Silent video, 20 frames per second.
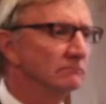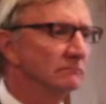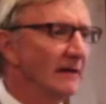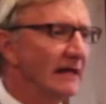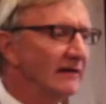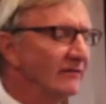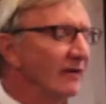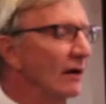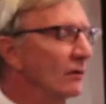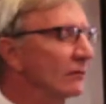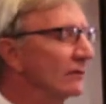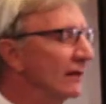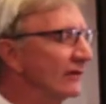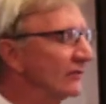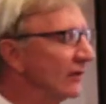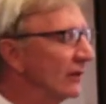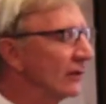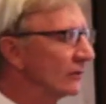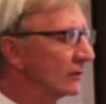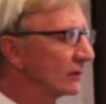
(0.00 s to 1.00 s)
That's how
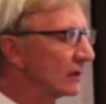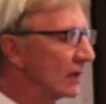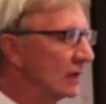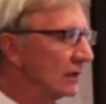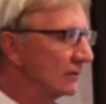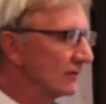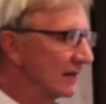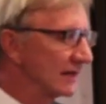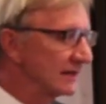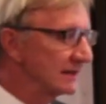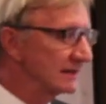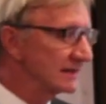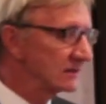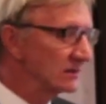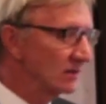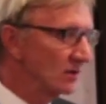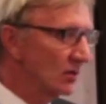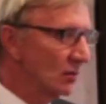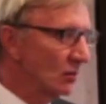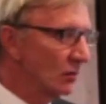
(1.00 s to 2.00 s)
their
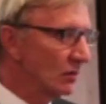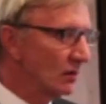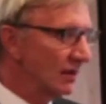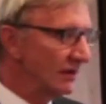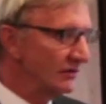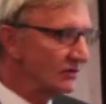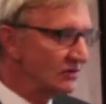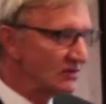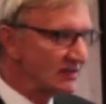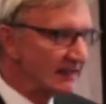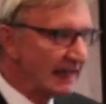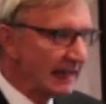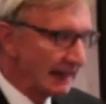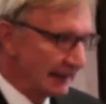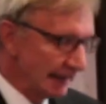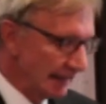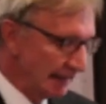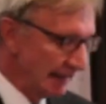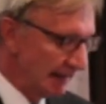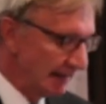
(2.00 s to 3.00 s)
congregants were
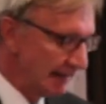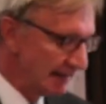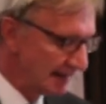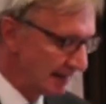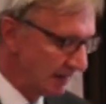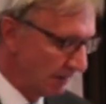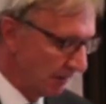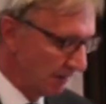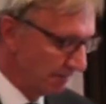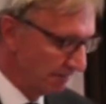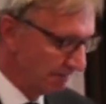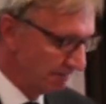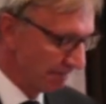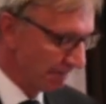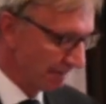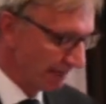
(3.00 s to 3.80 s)
understanding Islam.